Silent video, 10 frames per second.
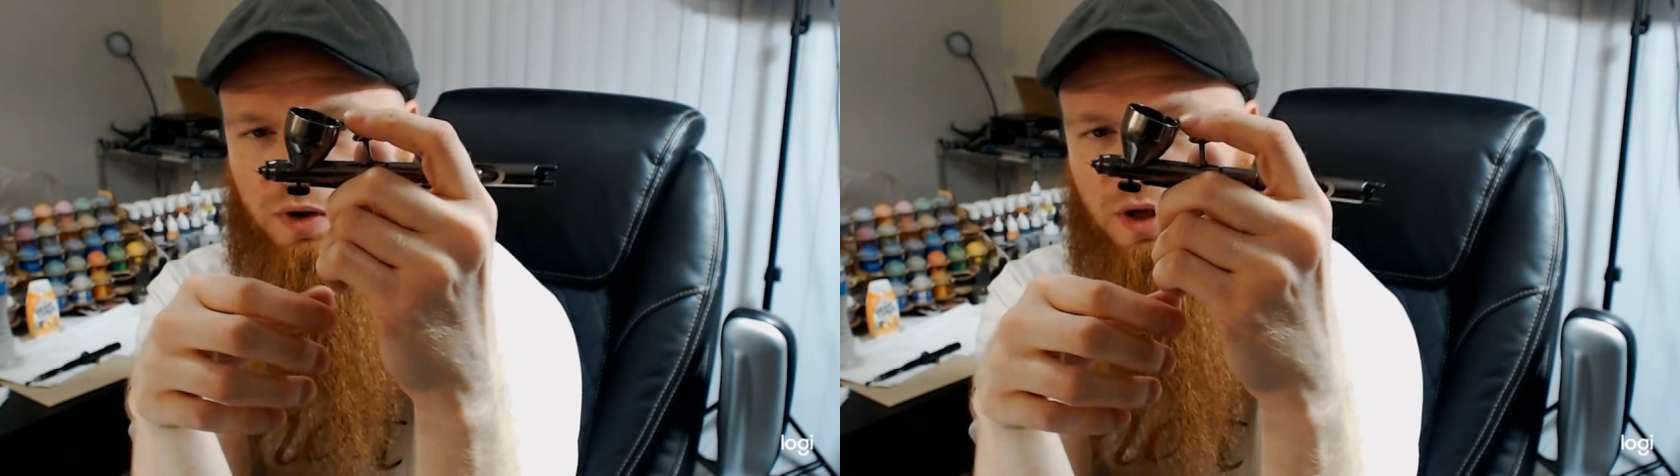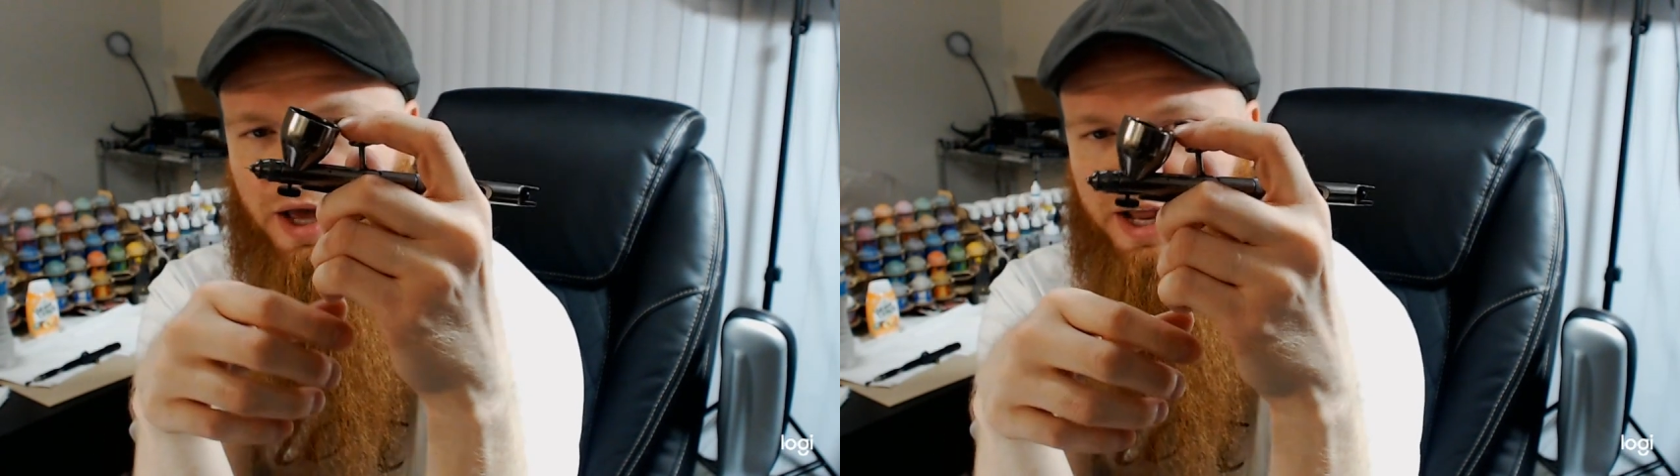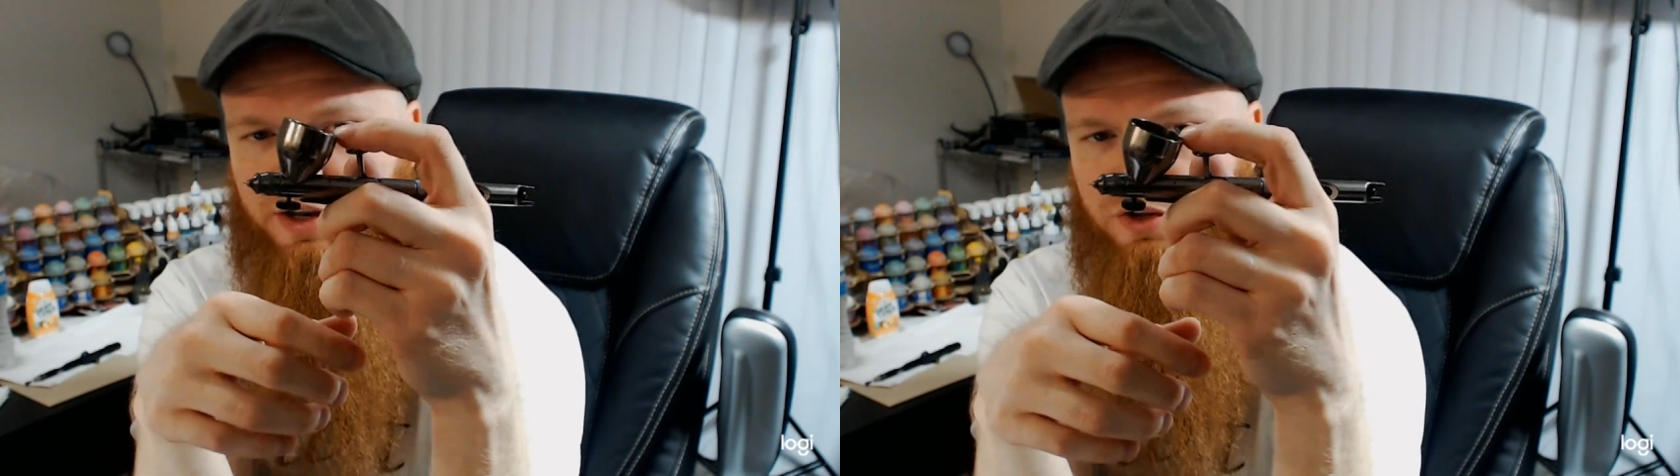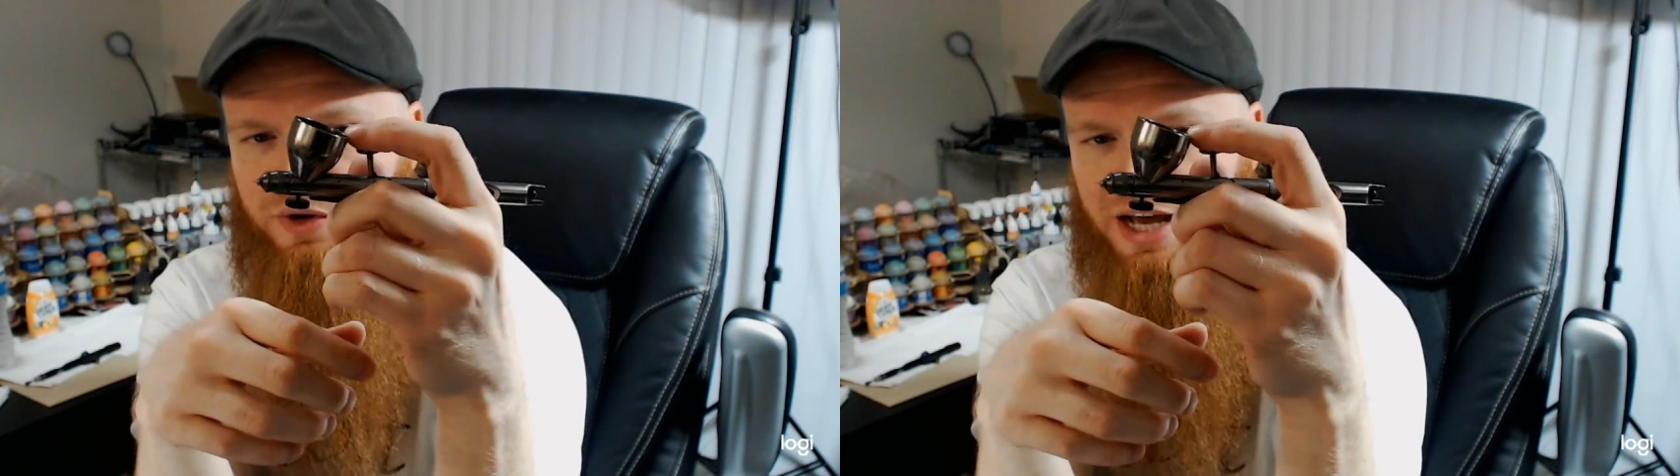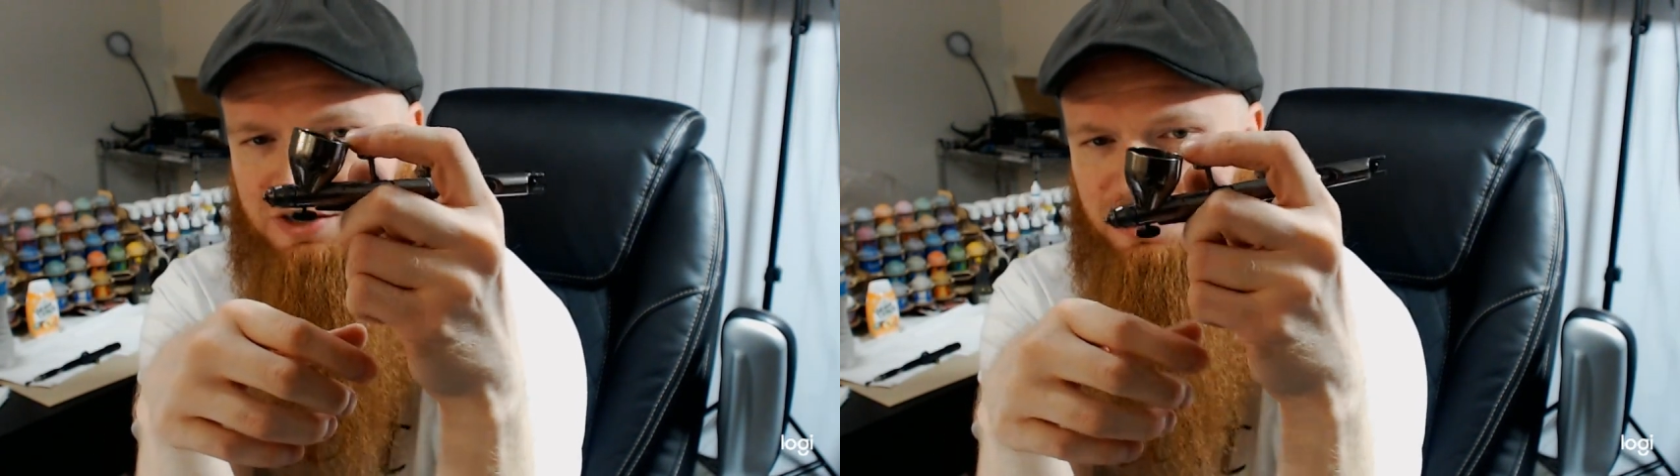And you
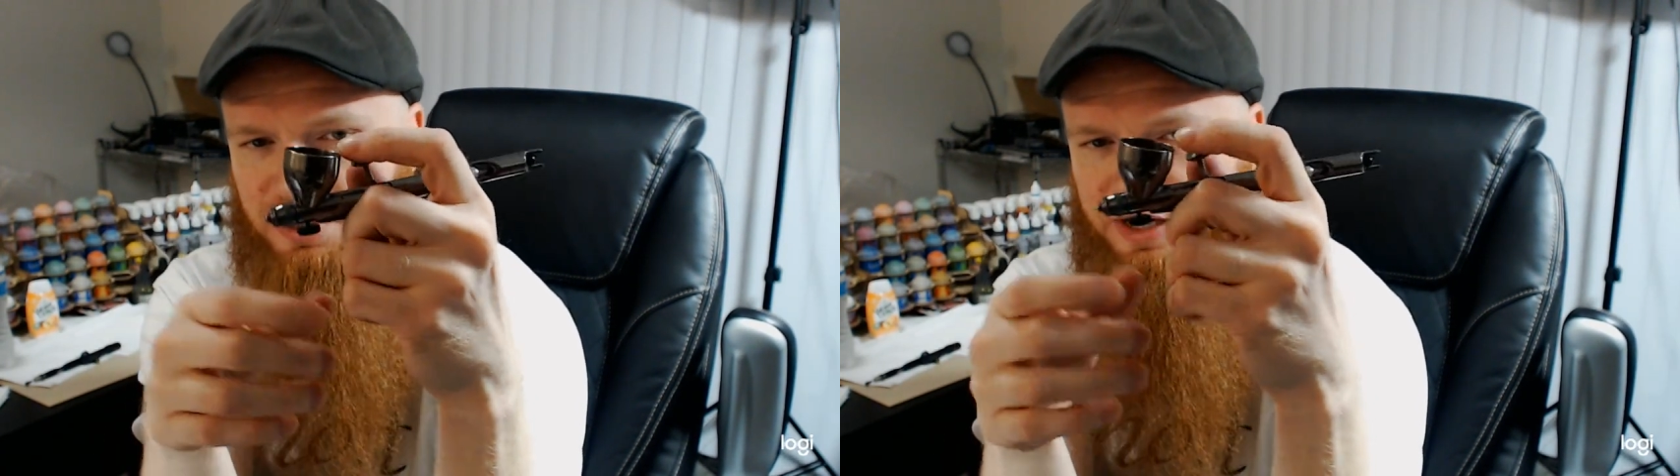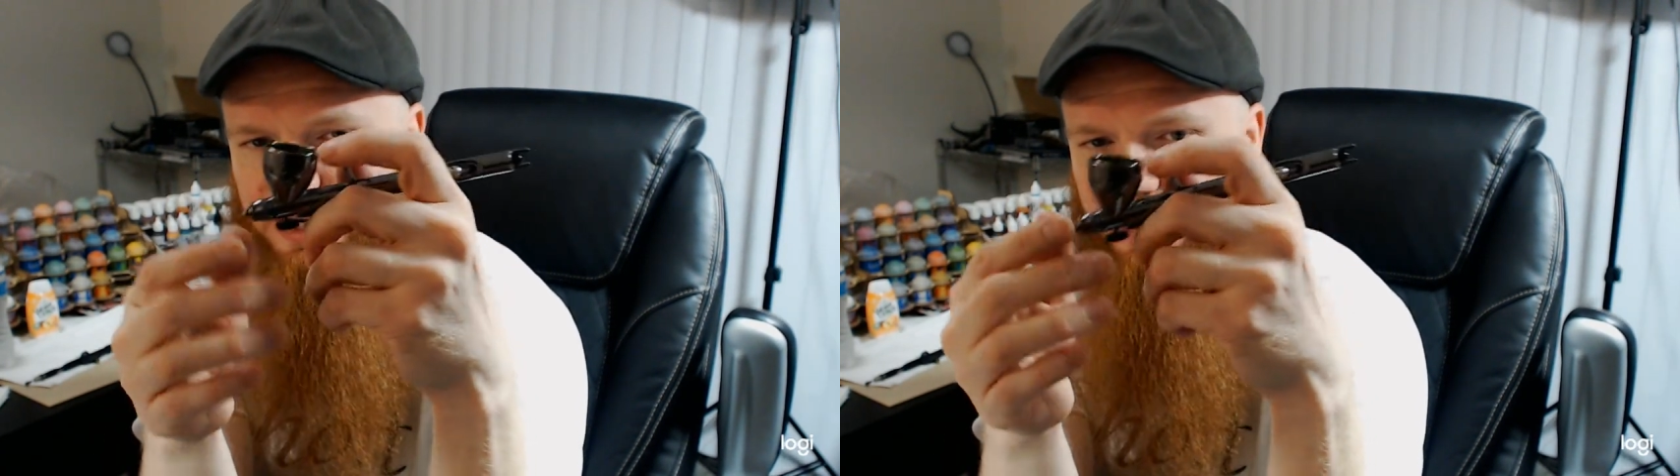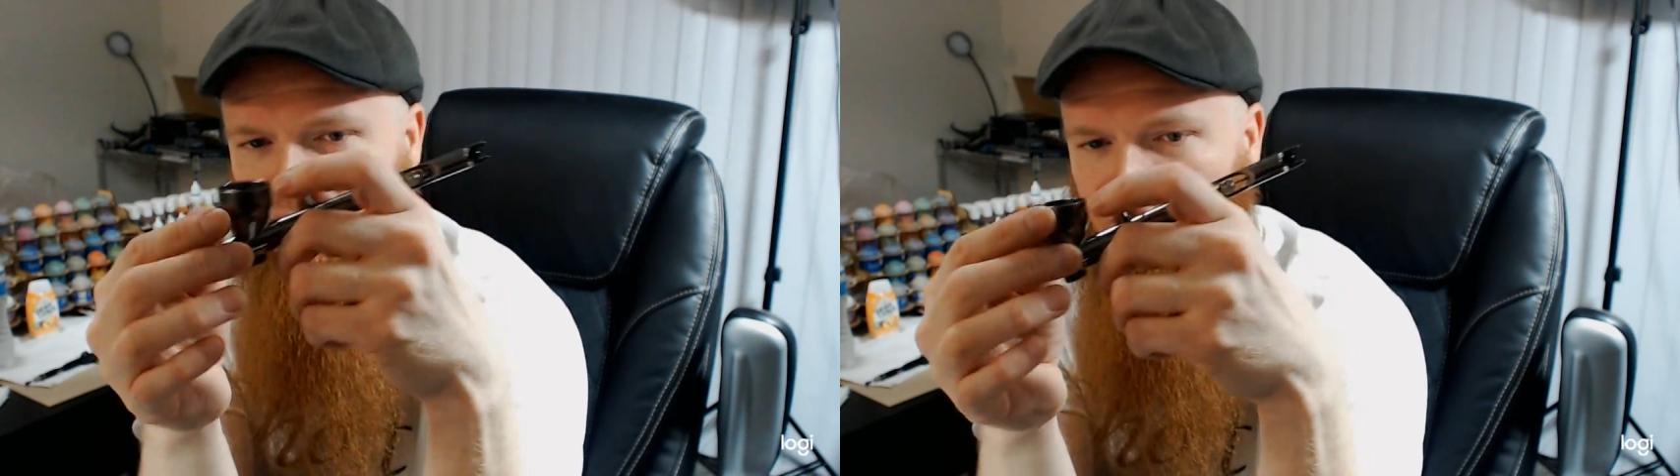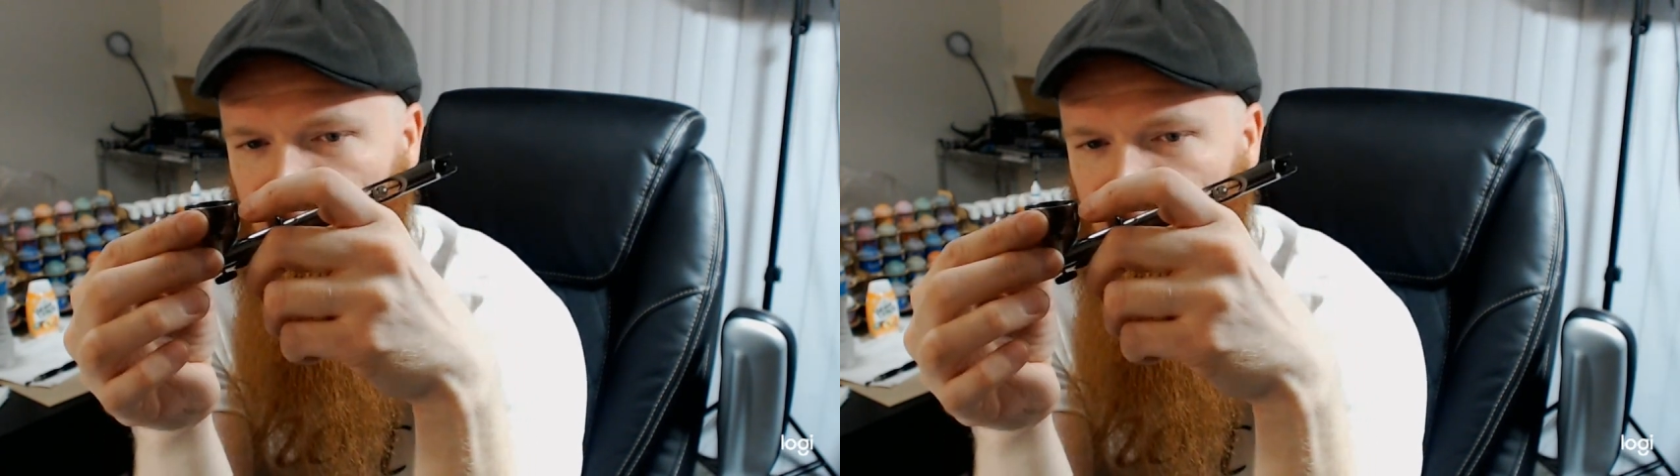naturally